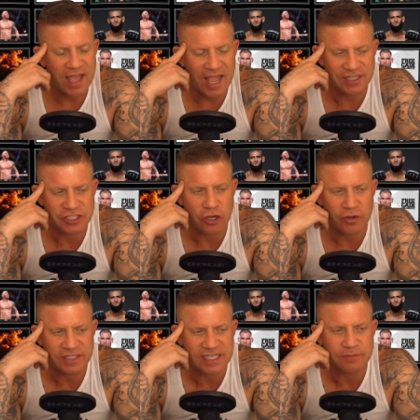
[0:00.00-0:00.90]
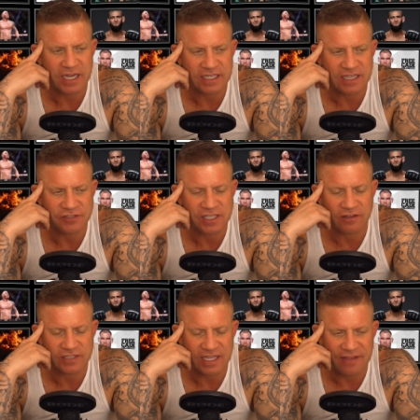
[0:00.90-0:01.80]
And so it seems like a tough
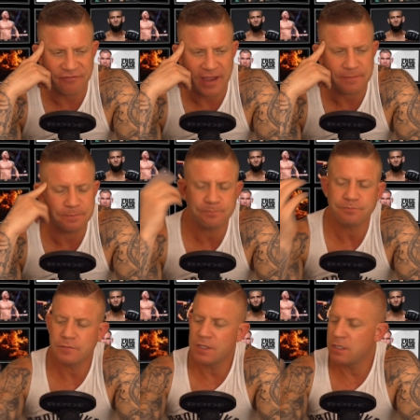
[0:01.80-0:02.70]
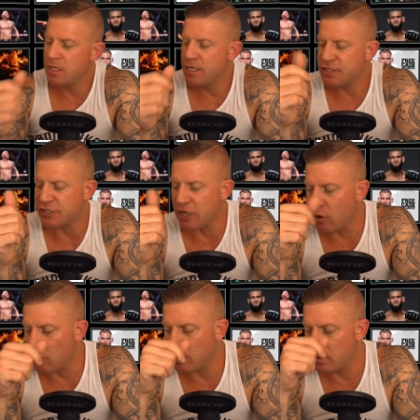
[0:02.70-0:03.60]
sell to get that fight.
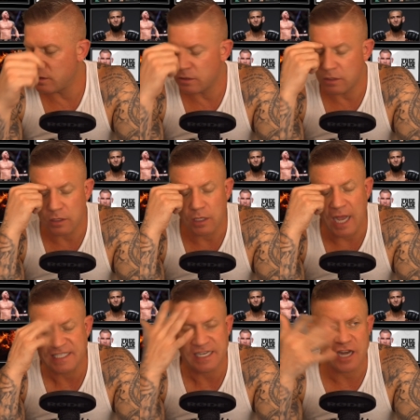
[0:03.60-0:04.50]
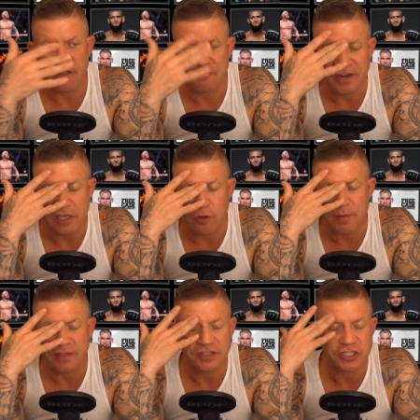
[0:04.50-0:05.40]
So I did another video
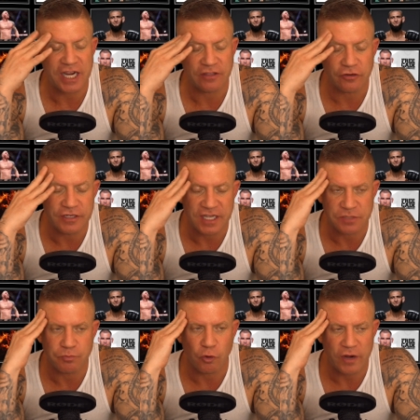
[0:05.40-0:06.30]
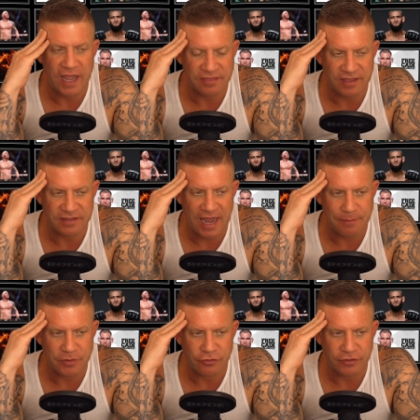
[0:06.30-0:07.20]
about the Chandler and Dustin Poirier thing that
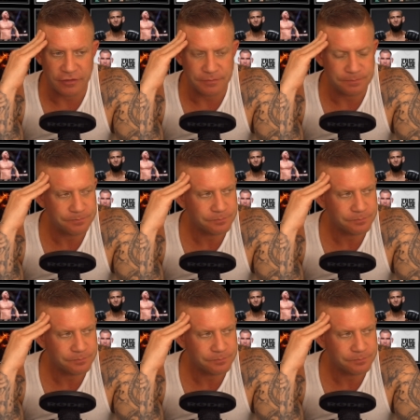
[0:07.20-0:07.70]
happened earlier.